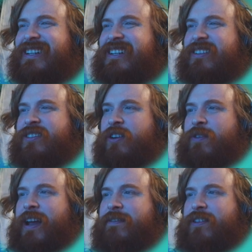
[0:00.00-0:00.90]
So
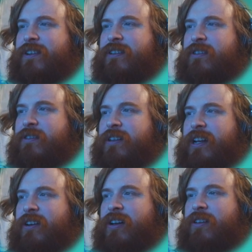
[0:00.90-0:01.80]
we have to include
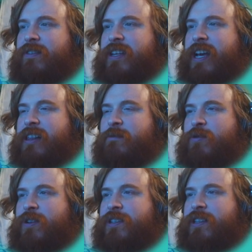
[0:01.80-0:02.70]
like all of the yellow
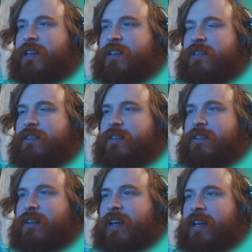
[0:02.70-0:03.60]
boys in this,
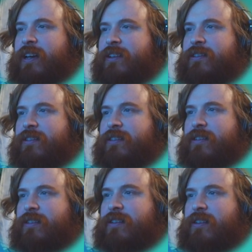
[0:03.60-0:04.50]
I guess.
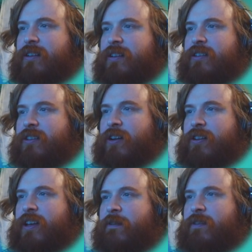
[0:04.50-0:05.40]
So it
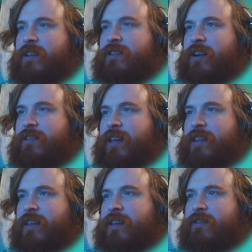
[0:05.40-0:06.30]
definitely starts like
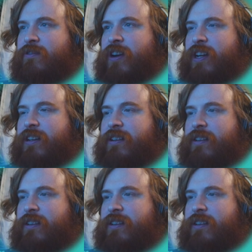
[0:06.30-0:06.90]
this, right?